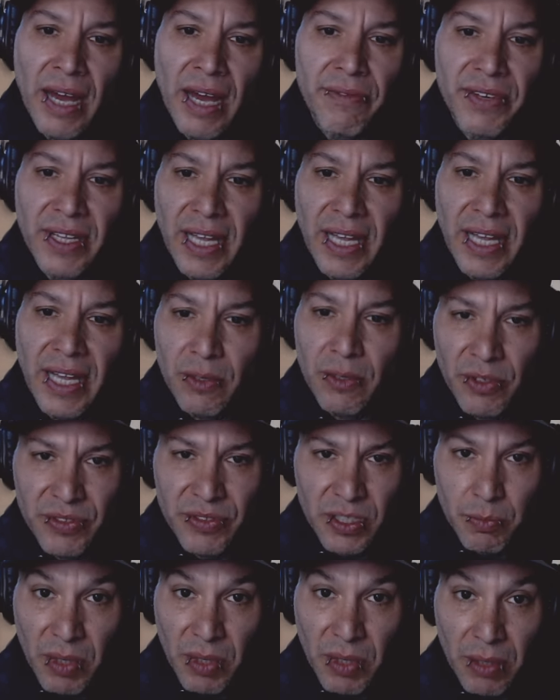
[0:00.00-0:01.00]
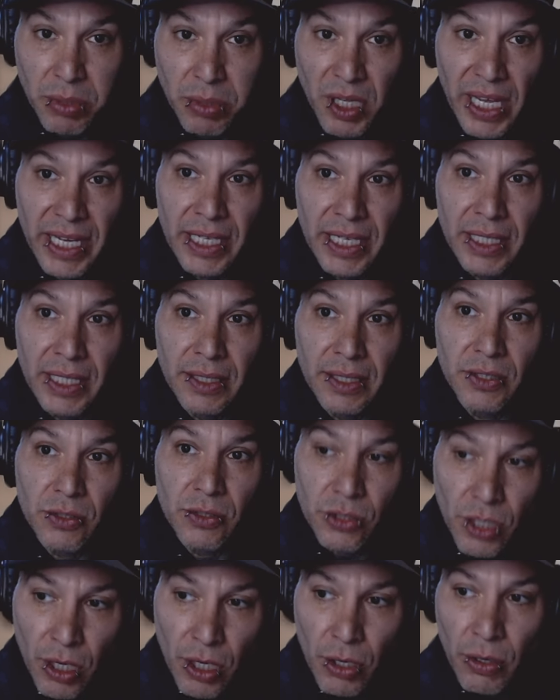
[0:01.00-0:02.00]
I feel like we've just been playing
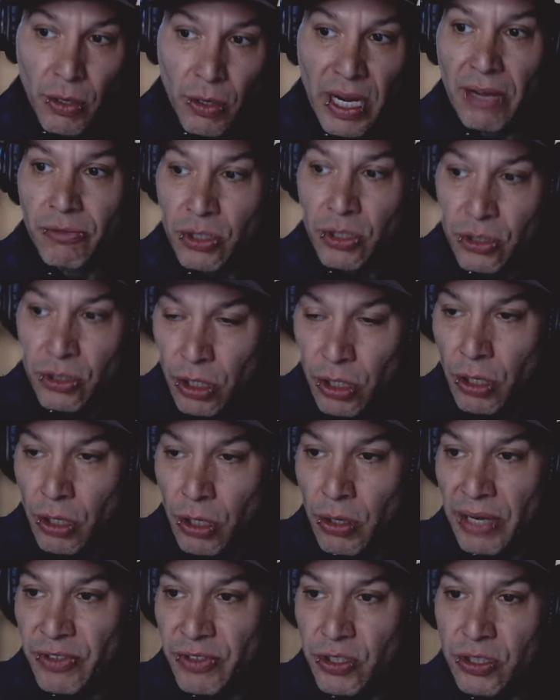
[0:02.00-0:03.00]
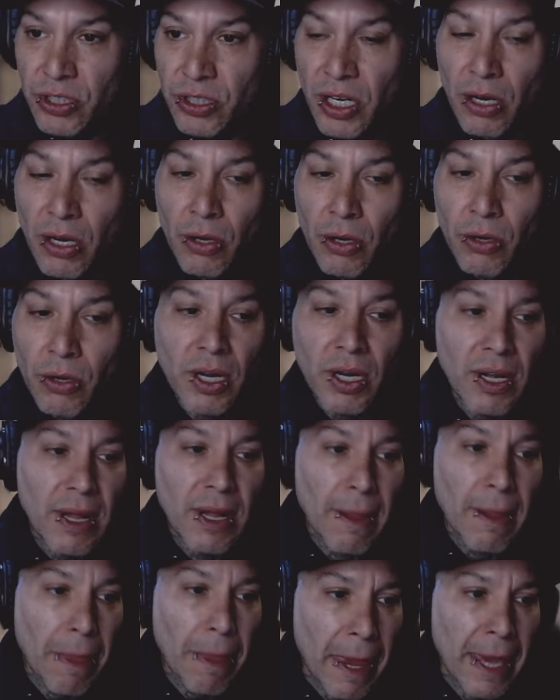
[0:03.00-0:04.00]
show after show after show,
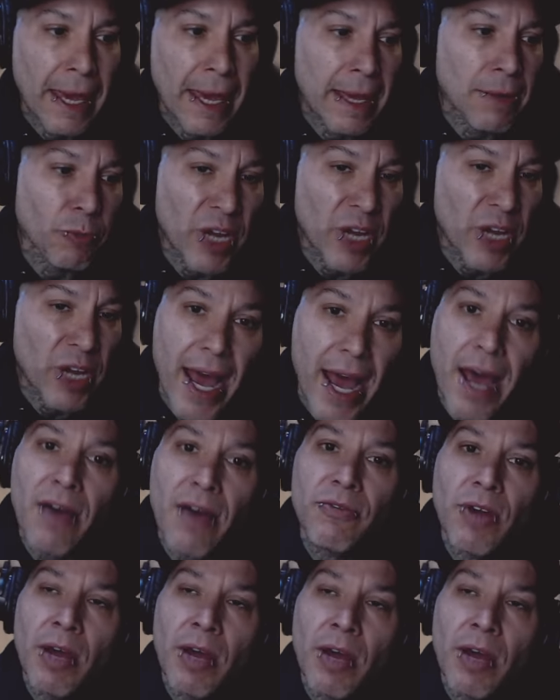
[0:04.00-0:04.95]
and we have.